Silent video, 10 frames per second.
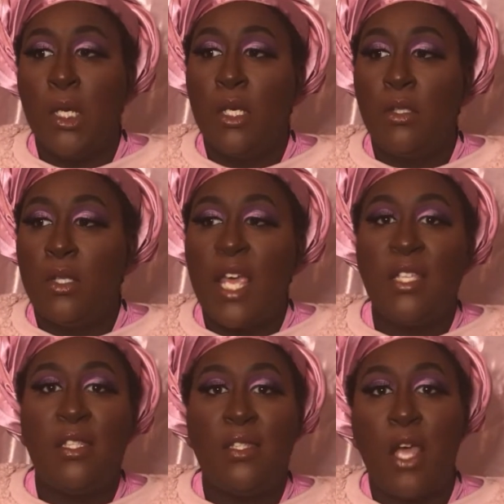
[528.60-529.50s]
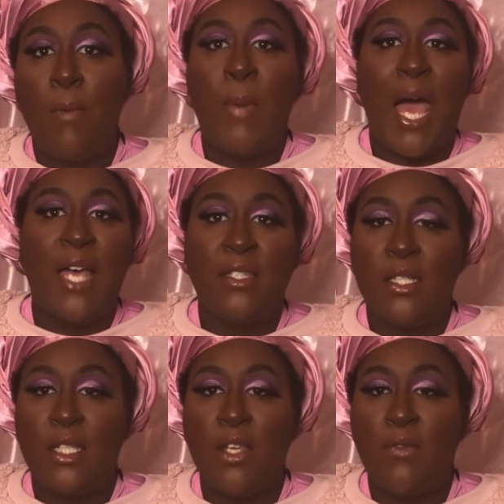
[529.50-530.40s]
So that's some
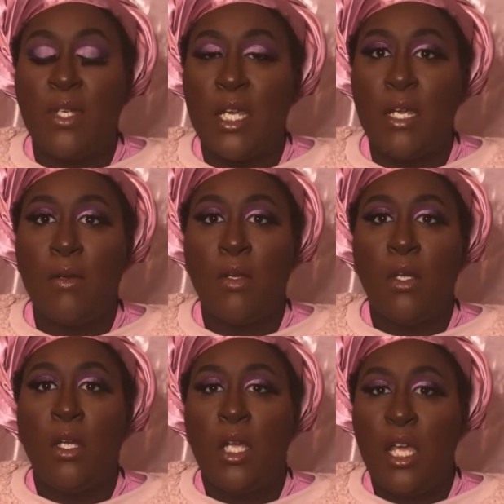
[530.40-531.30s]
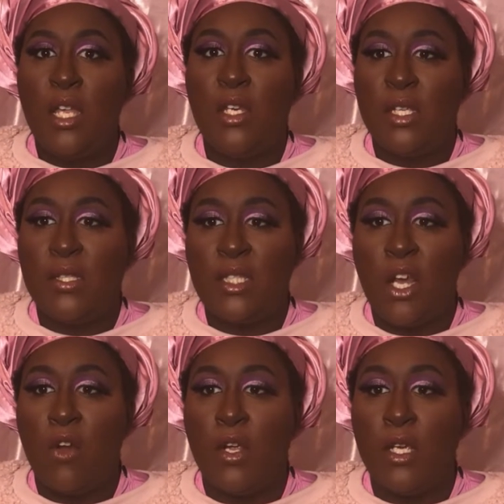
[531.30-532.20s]
positivity in this
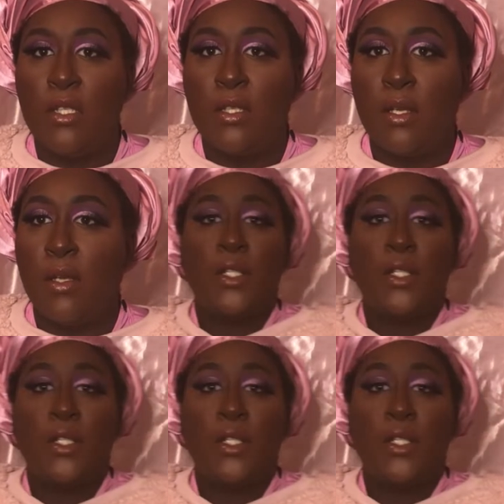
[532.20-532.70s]
series.